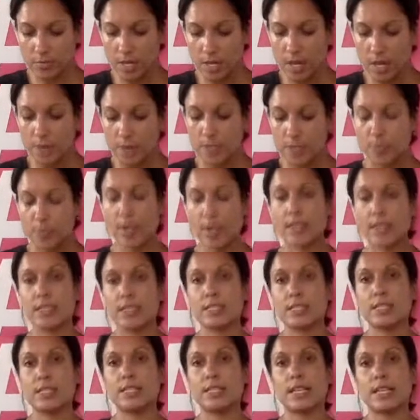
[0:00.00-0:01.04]
This
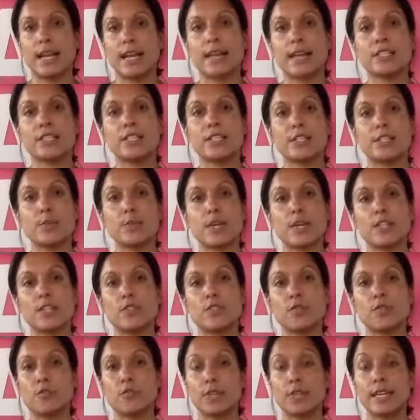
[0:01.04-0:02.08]
practice is an excellent way
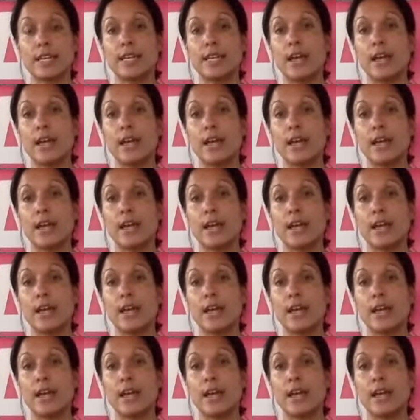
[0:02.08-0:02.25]
to free it